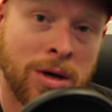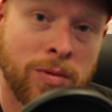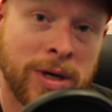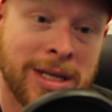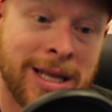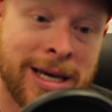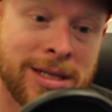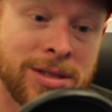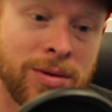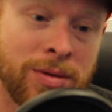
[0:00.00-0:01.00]
We'd
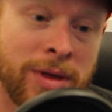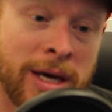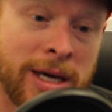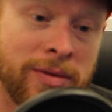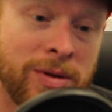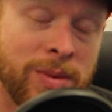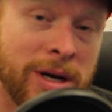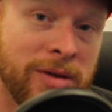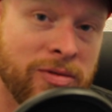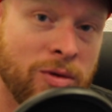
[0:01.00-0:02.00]
like to thank
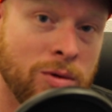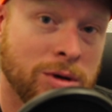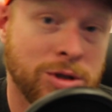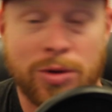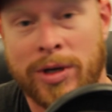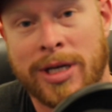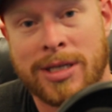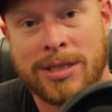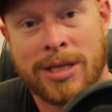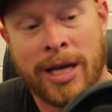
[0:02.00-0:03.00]
everybody for joining
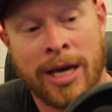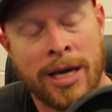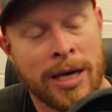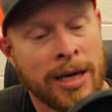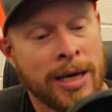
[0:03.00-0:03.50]
us today.